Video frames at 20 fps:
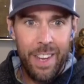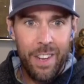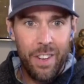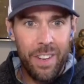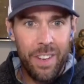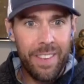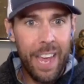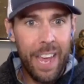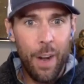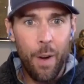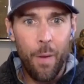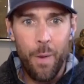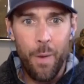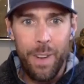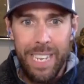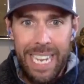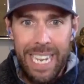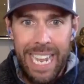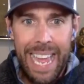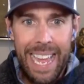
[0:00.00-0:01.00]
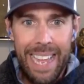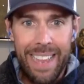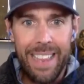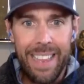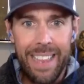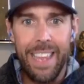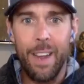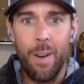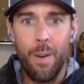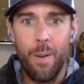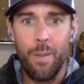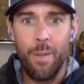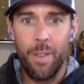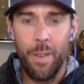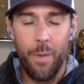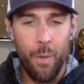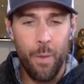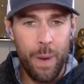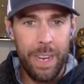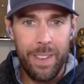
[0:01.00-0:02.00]
She's got over 10 years
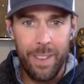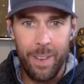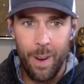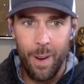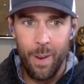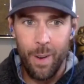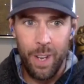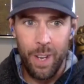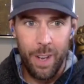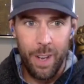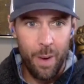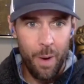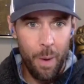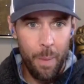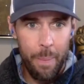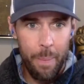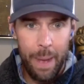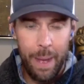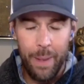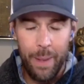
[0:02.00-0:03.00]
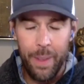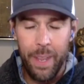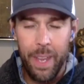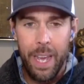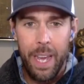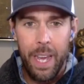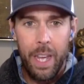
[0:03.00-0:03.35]
of research under her belt.